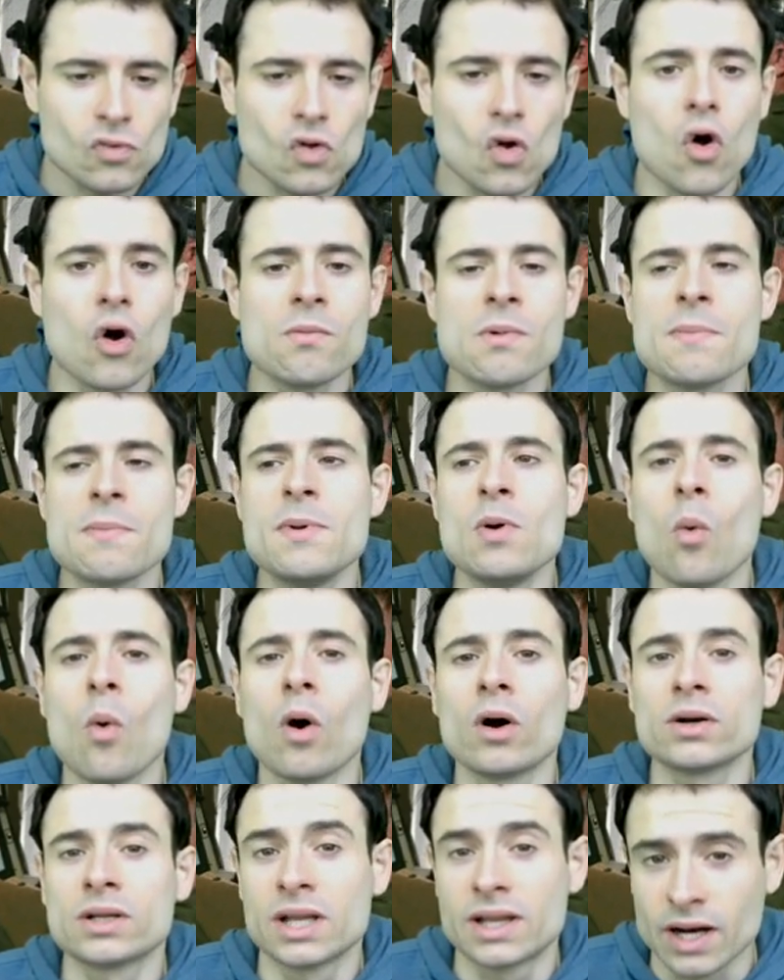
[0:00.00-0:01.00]
or maybe
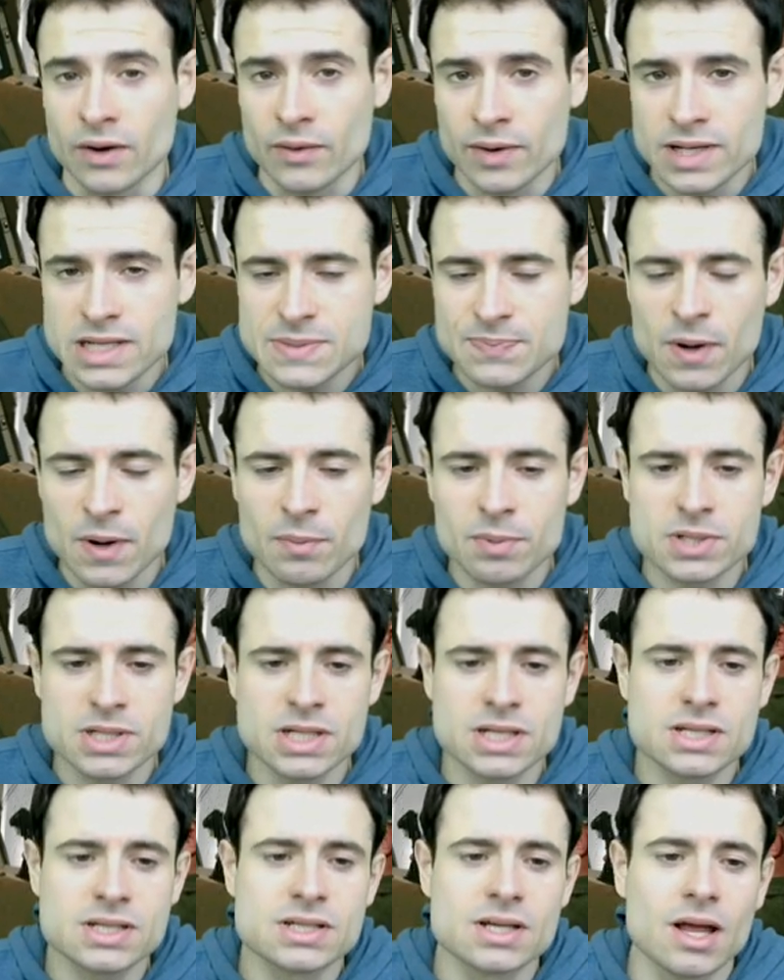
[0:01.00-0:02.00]
war deterrence
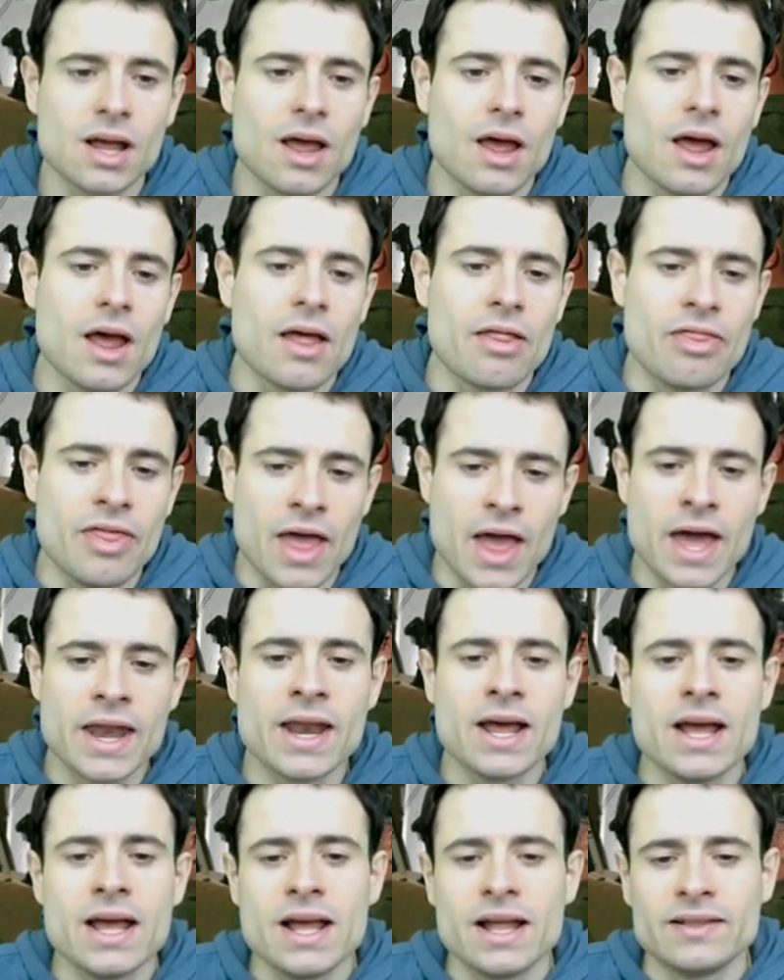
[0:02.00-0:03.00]
purposes, then
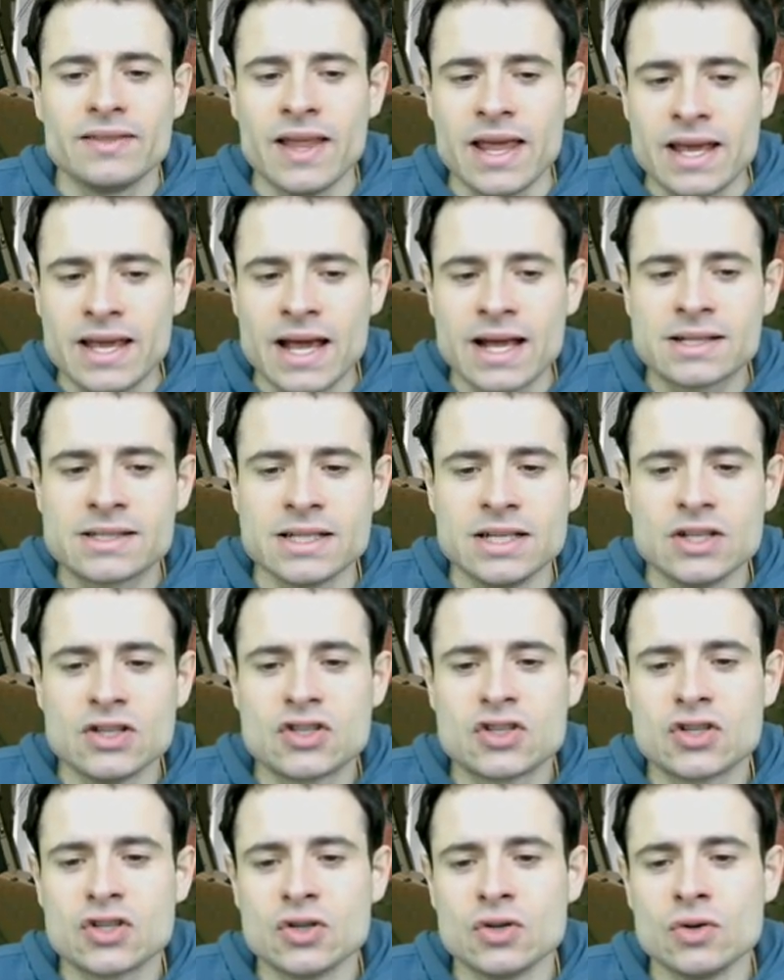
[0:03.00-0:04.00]
they get
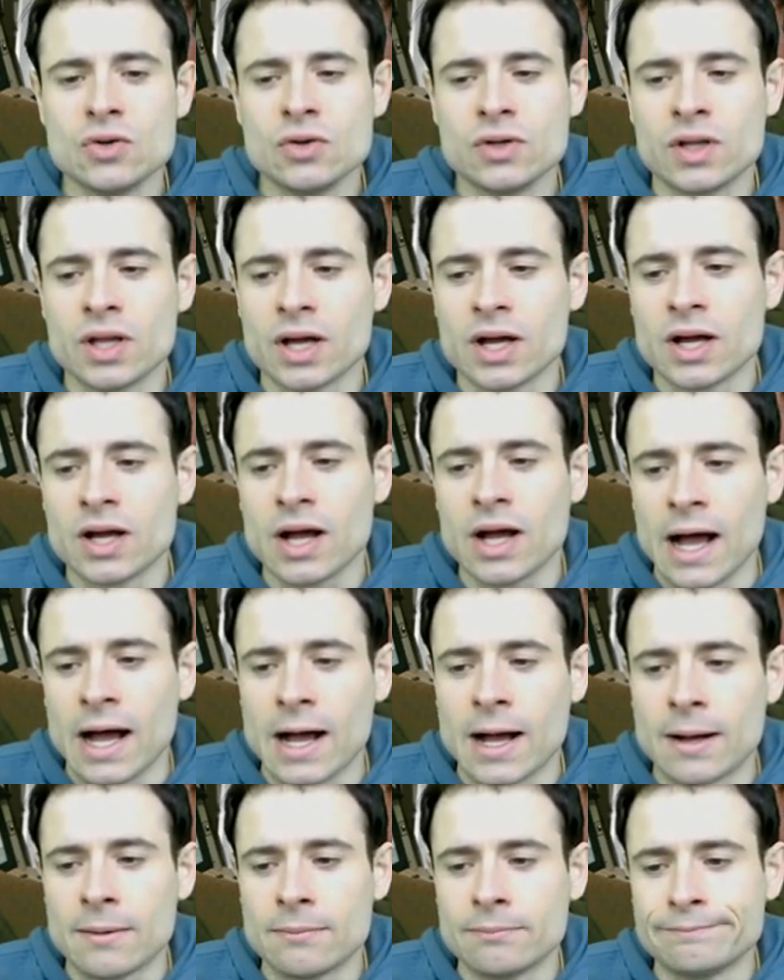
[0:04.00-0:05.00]
into the
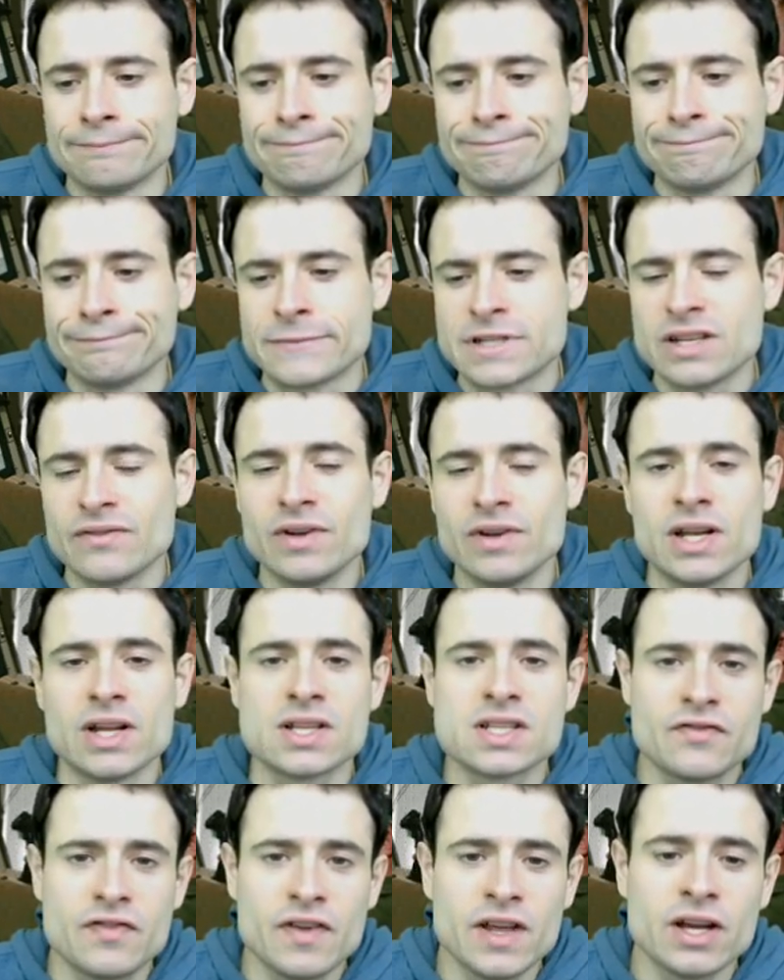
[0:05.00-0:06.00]
um, civilian
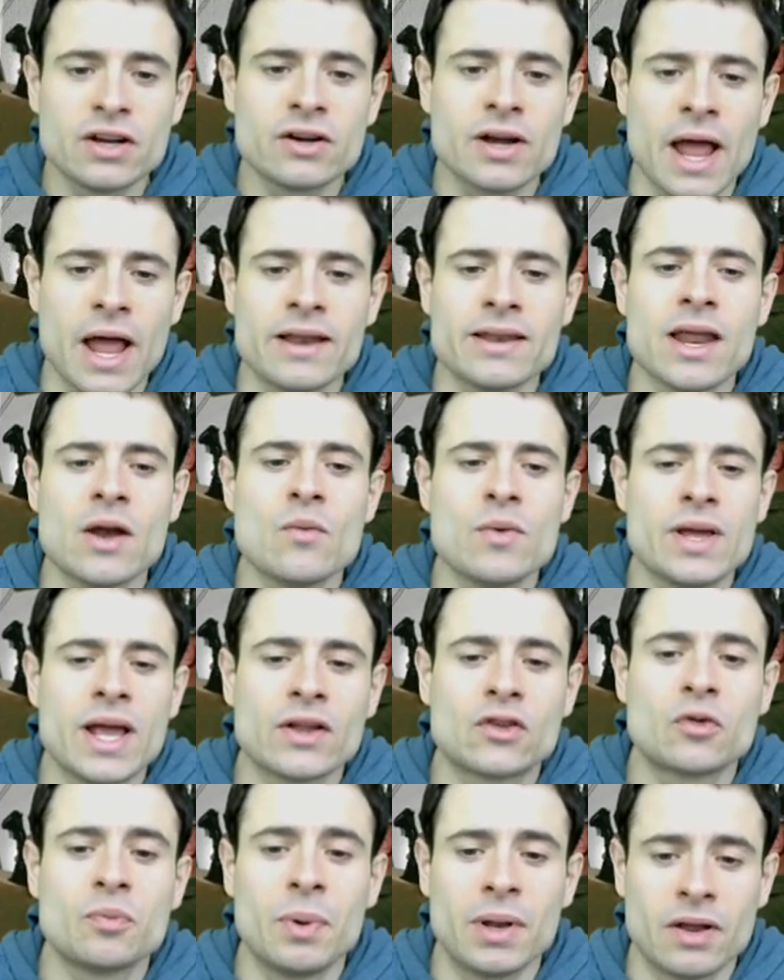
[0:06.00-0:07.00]
sphere, and then we get
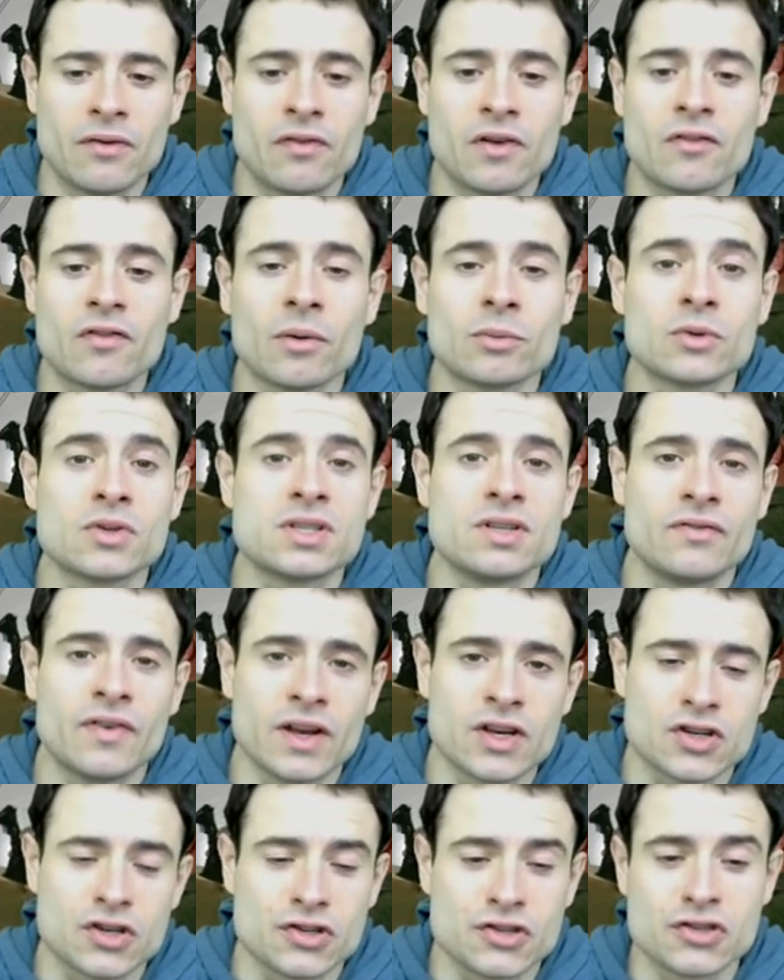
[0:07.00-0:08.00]
to benefit from those
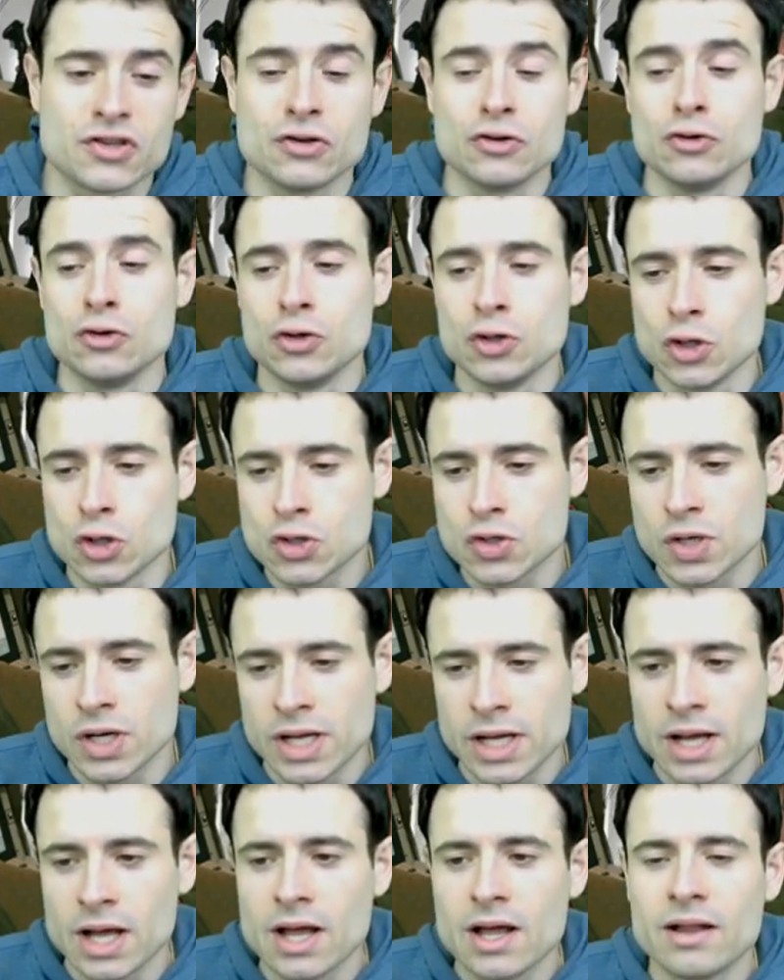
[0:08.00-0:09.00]
inventions.
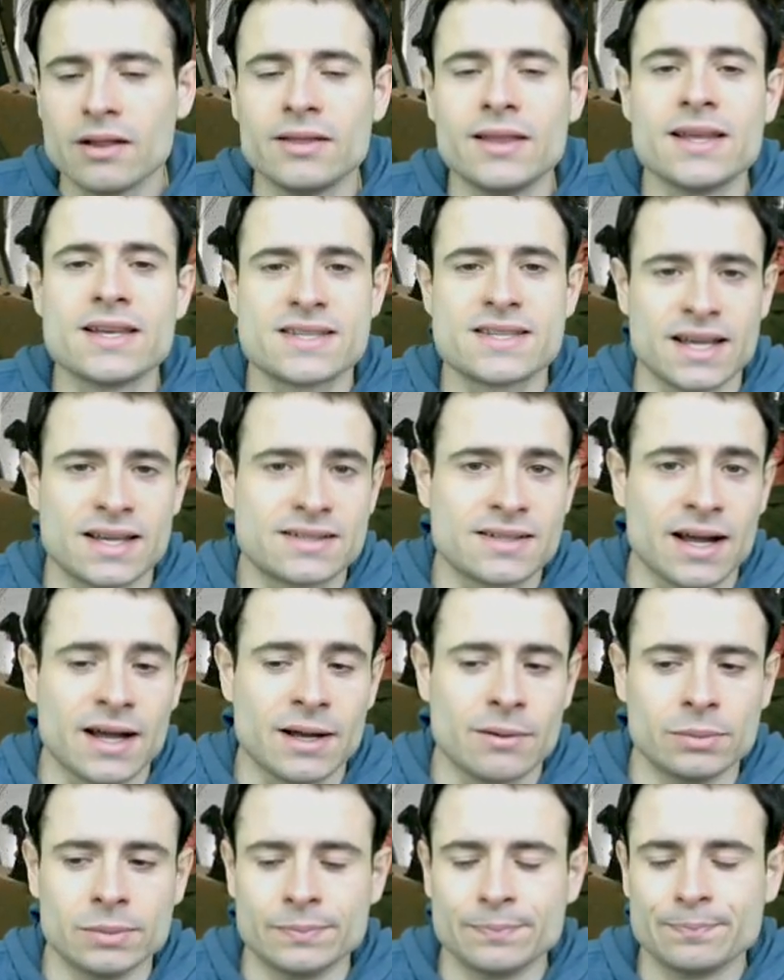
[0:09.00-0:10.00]
Usually, this takes time.